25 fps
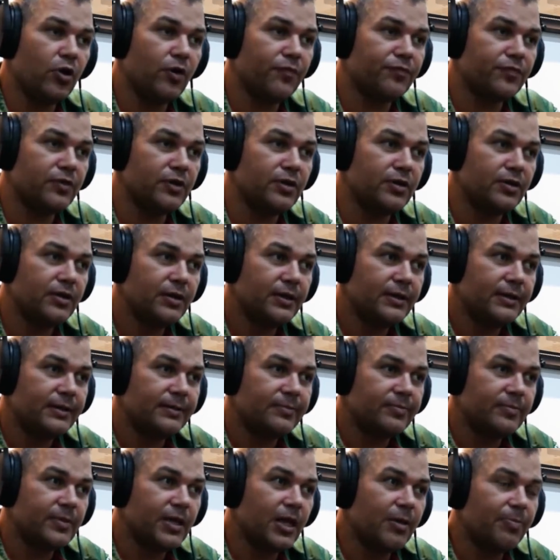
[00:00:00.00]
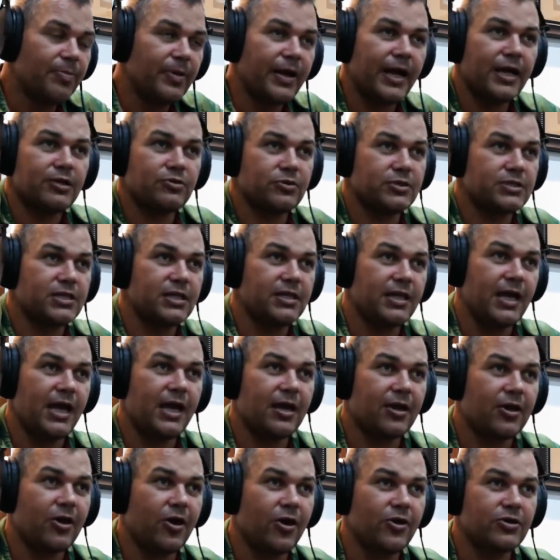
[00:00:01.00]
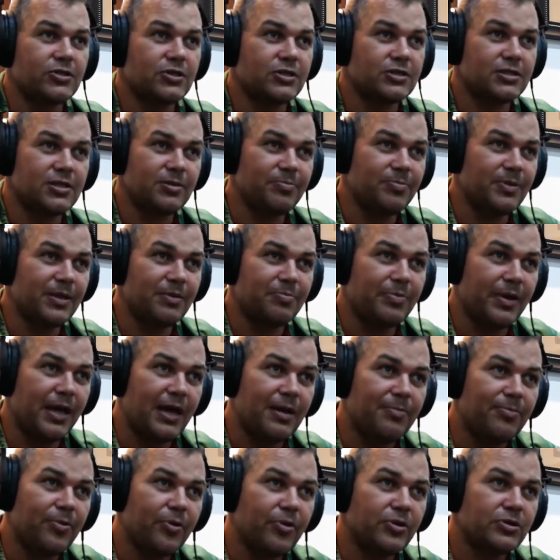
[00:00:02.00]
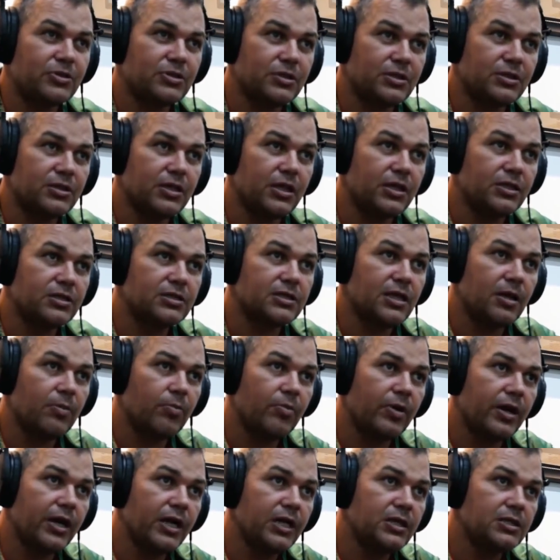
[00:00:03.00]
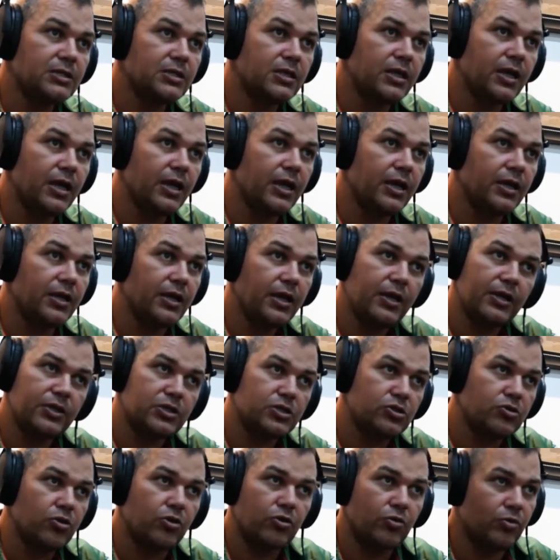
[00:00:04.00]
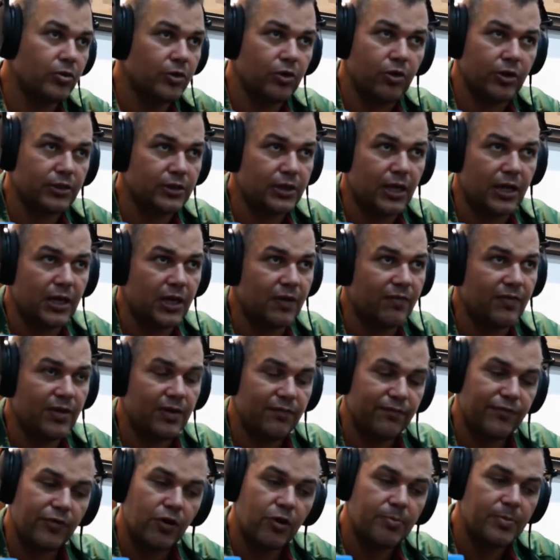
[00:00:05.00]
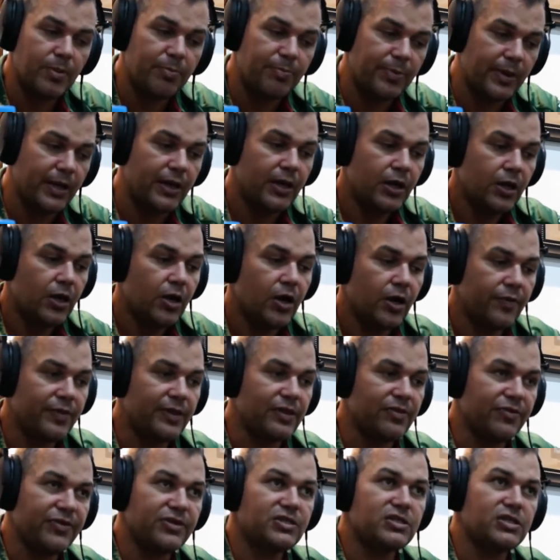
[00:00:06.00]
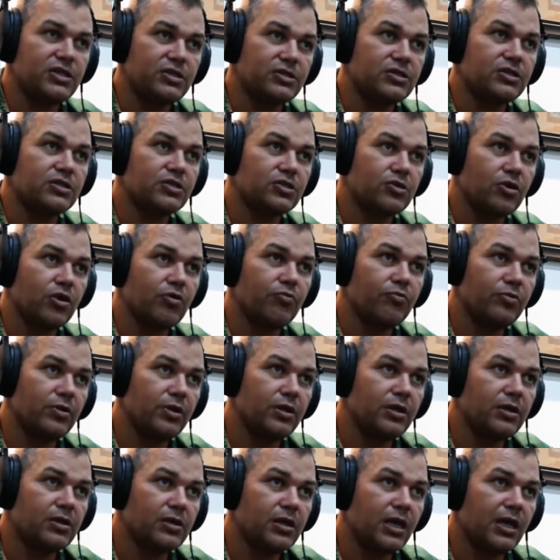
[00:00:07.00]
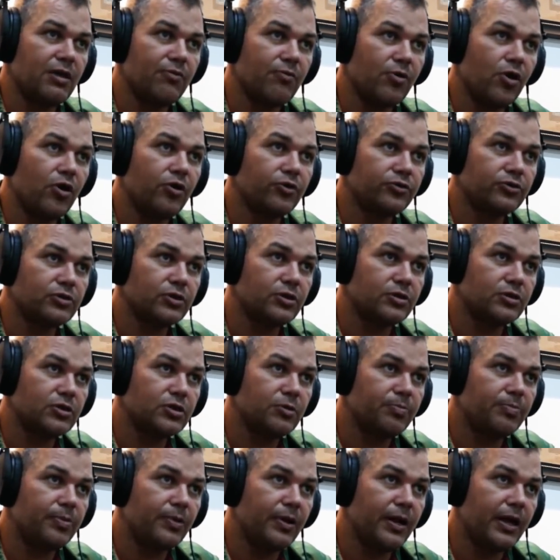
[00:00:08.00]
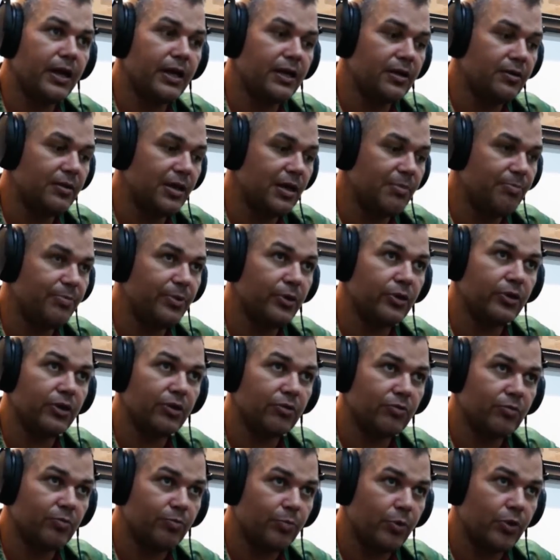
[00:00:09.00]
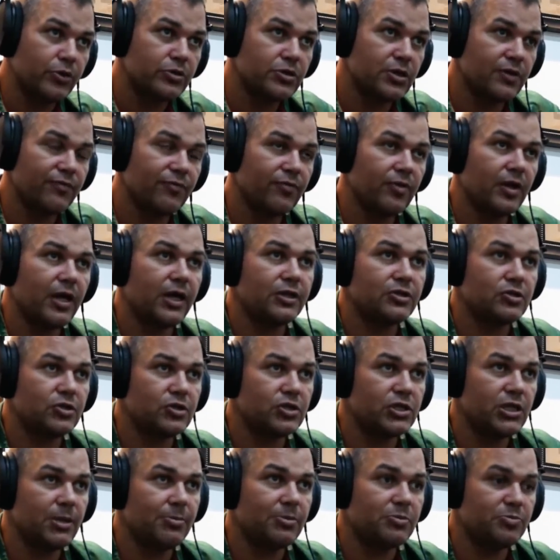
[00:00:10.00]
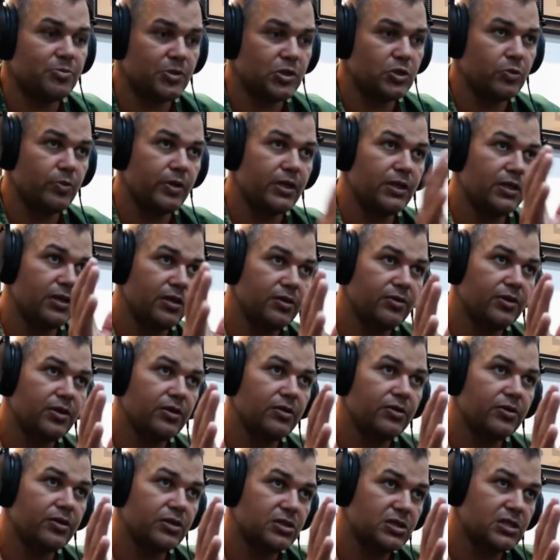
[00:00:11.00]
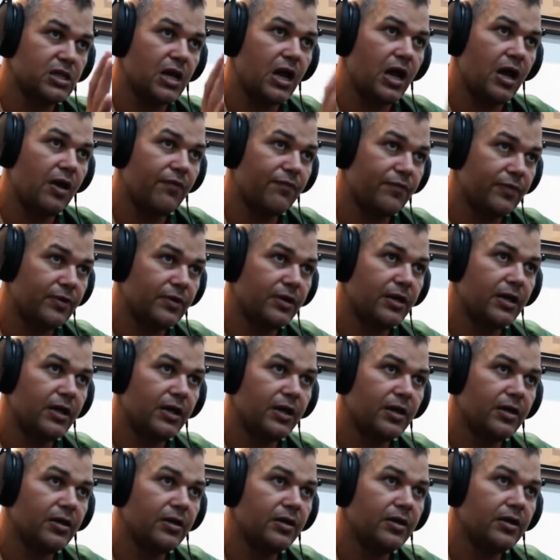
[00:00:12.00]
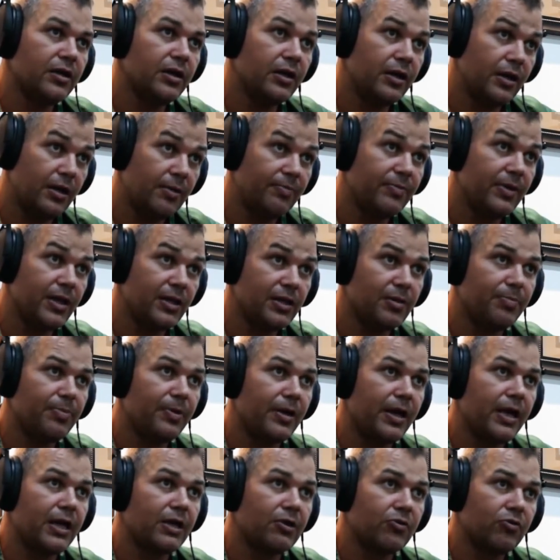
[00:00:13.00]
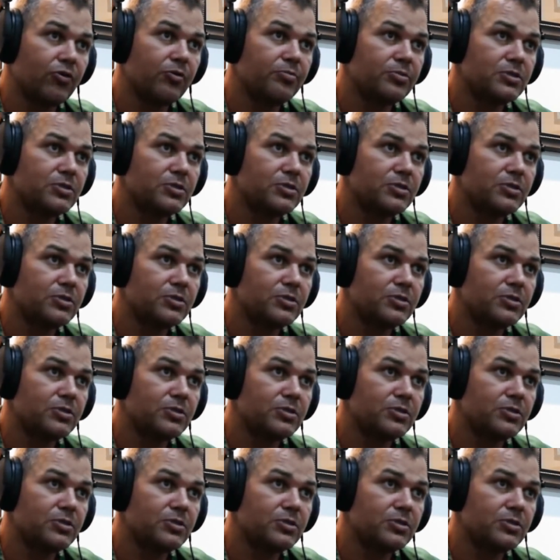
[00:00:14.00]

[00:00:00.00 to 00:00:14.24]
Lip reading: Often, you know, players will see the head coach as the big bad boss in some ways, and it's not like that in every environment, but I think the assistant's got a really key role to play in building positive relationships between the staff and the playing group.